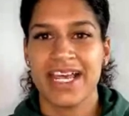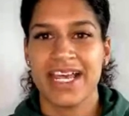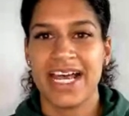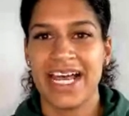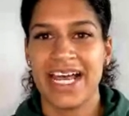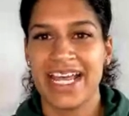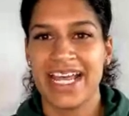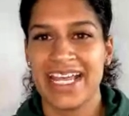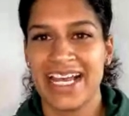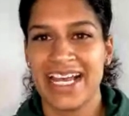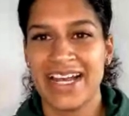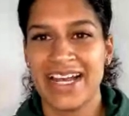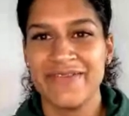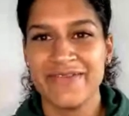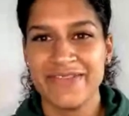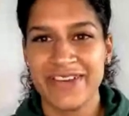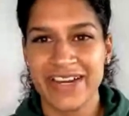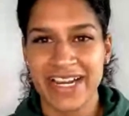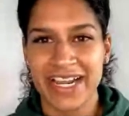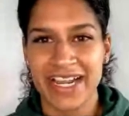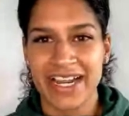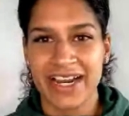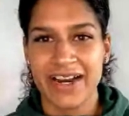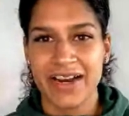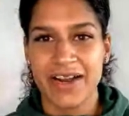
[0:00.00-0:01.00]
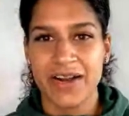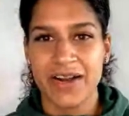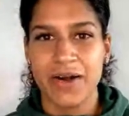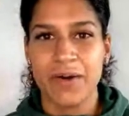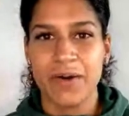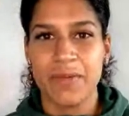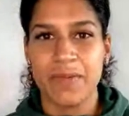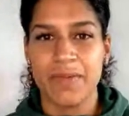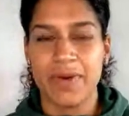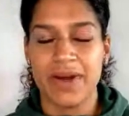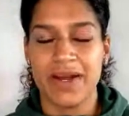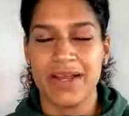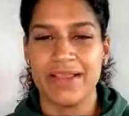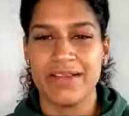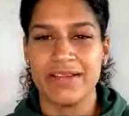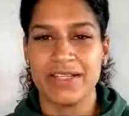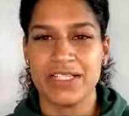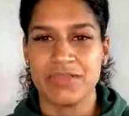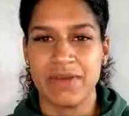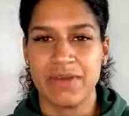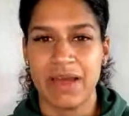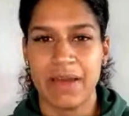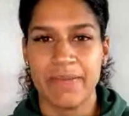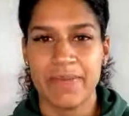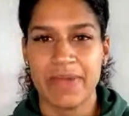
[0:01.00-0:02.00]
Hi, I'm Reggae Girl Marlo
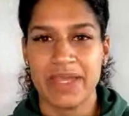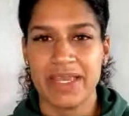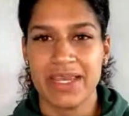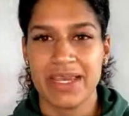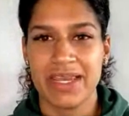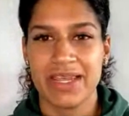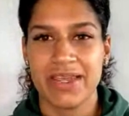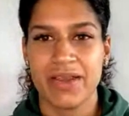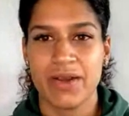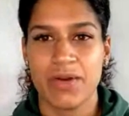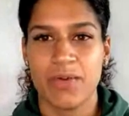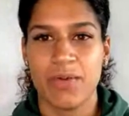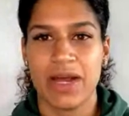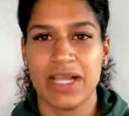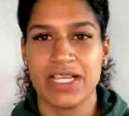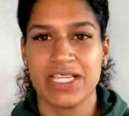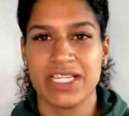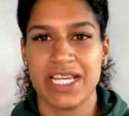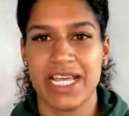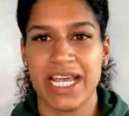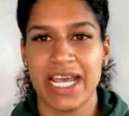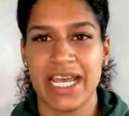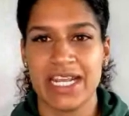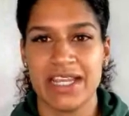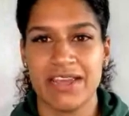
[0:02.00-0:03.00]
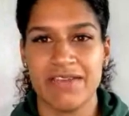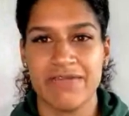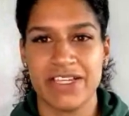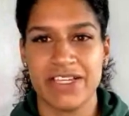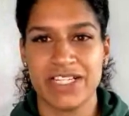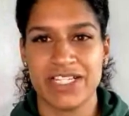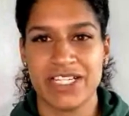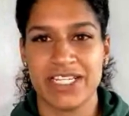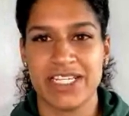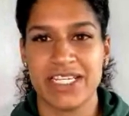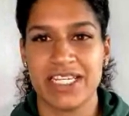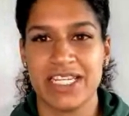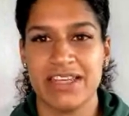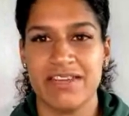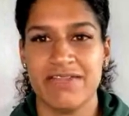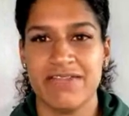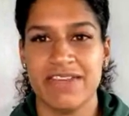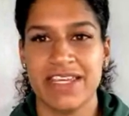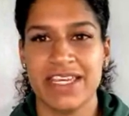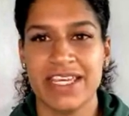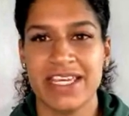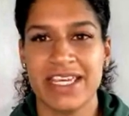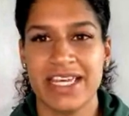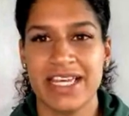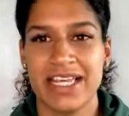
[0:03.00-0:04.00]
Sweatman. You're watching Eddie Vision
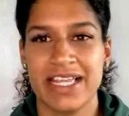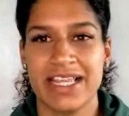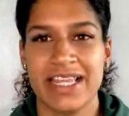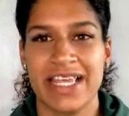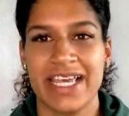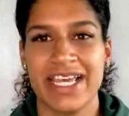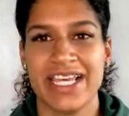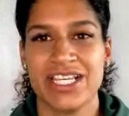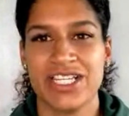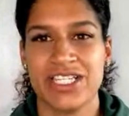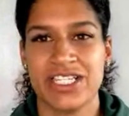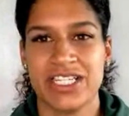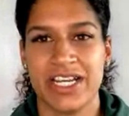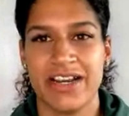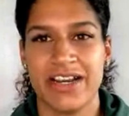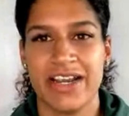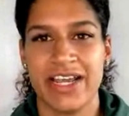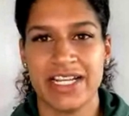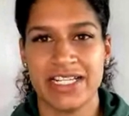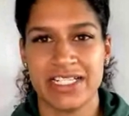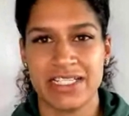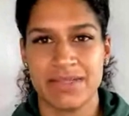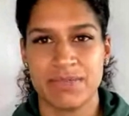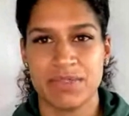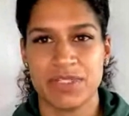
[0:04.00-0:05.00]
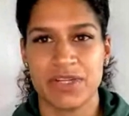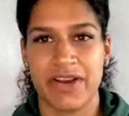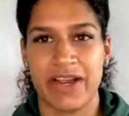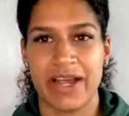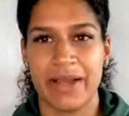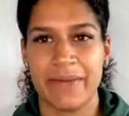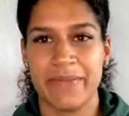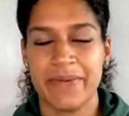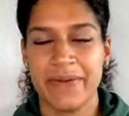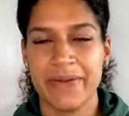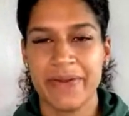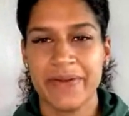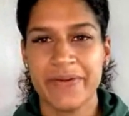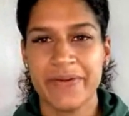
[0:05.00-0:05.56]
TV. Like, share, and subscribe.